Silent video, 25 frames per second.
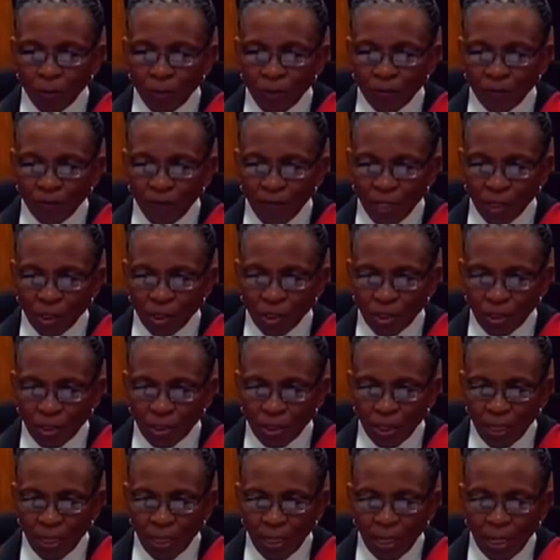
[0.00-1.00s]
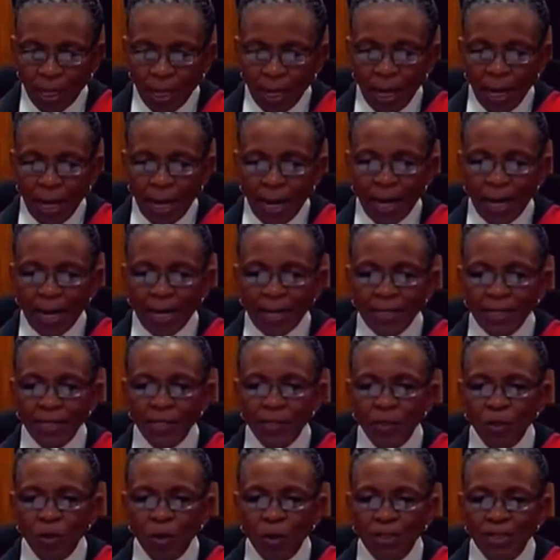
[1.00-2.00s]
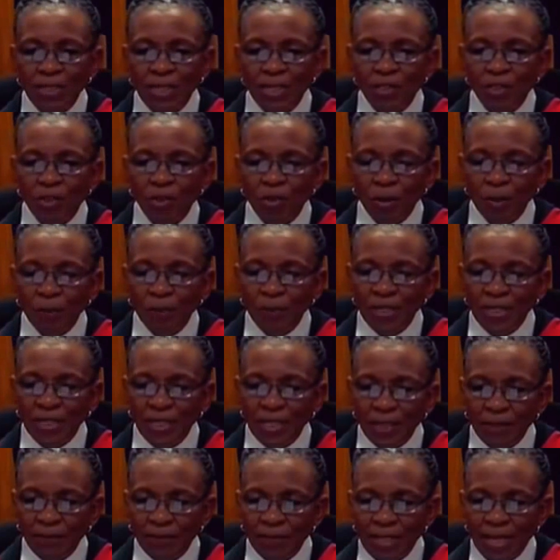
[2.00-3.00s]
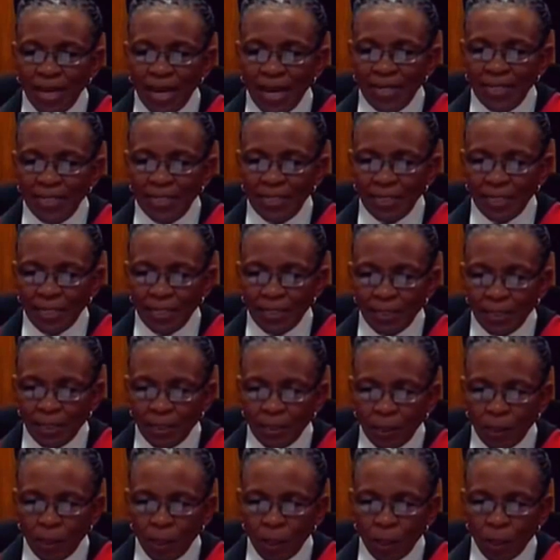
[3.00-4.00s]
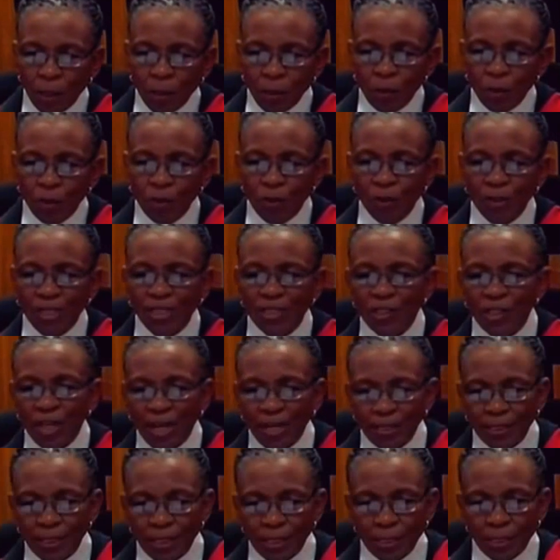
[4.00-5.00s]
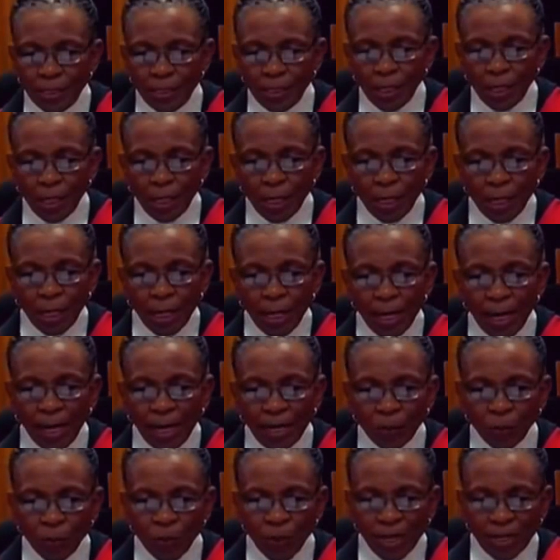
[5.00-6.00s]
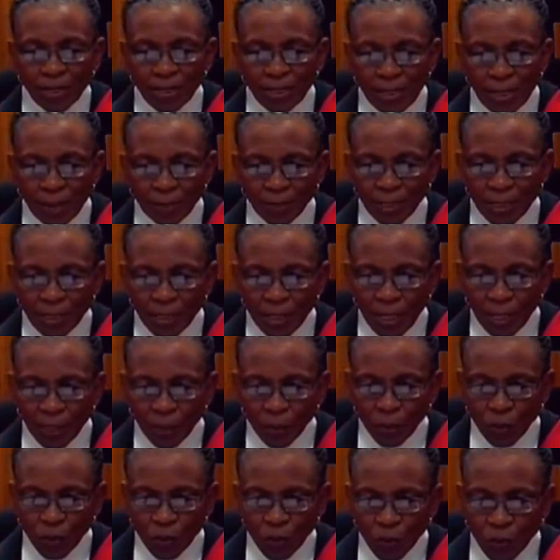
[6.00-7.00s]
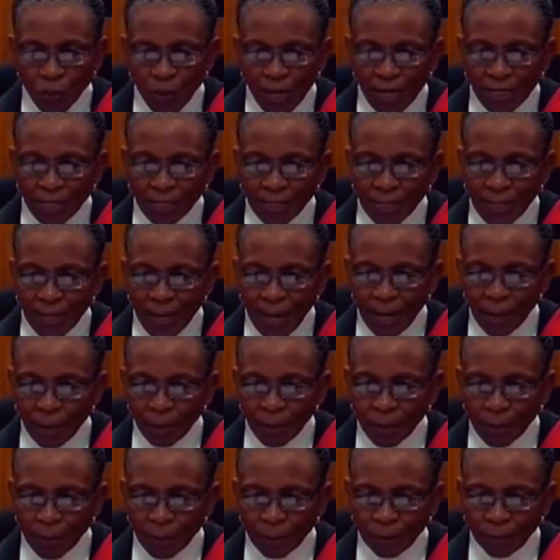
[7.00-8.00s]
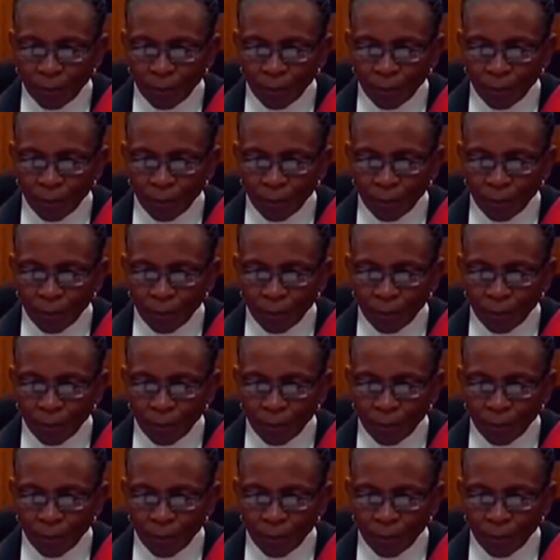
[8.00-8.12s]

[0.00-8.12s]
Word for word: observation, and this court has not been given any reason to reject it, and we accept it as true and reliable.